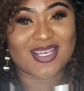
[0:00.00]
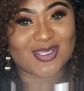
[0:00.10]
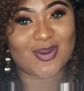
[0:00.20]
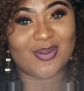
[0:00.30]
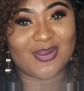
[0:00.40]
my
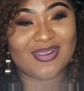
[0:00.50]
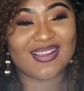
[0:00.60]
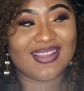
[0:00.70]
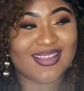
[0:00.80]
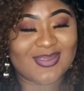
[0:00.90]

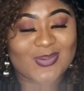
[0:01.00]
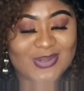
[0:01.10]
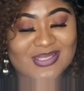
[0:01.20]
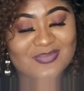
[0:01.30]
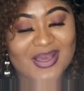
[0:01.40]
soul,
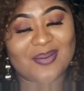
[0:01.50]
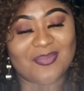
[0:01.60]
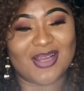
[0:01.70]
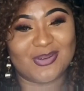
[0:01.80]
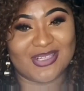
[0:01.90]
there's Mère
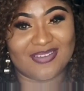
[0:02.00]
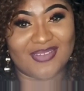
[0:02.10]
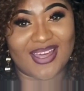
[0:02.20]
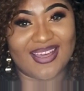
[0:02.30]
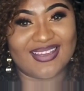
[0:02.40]
Malou
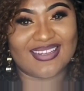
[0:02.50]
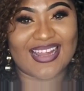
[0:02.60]
living.